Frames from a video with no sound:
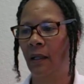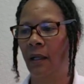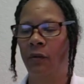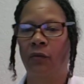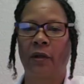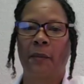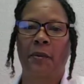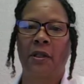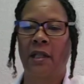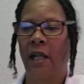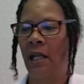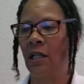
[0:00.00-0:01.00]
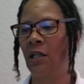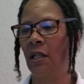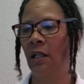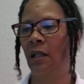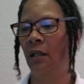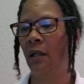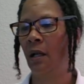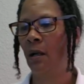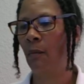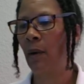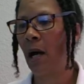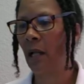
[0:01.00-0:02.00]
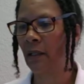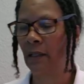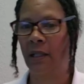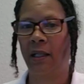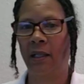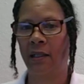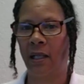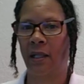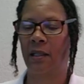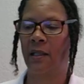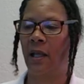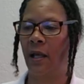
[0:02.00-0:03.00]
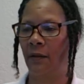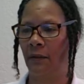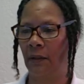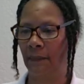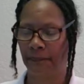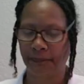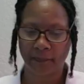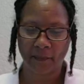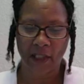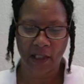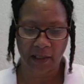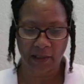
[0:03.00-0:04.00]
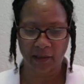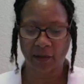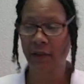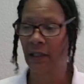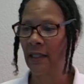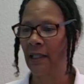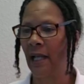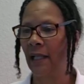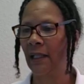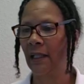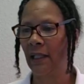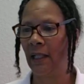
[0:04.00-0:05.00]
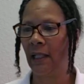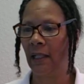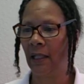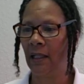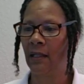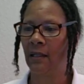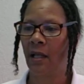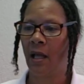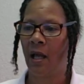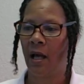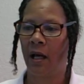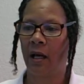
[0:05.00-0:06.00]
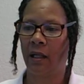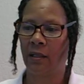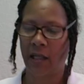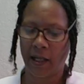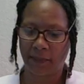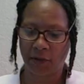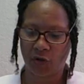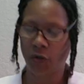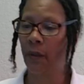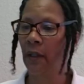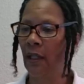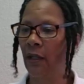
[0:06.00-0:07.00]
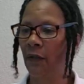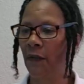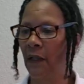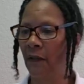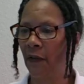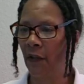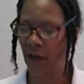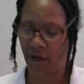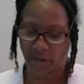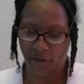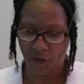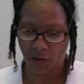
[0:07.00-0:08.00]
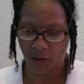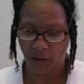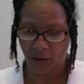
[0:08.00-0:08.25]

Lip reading: reputation, politics, etc. Let's go to 2 Kings chapter 23, verse 4,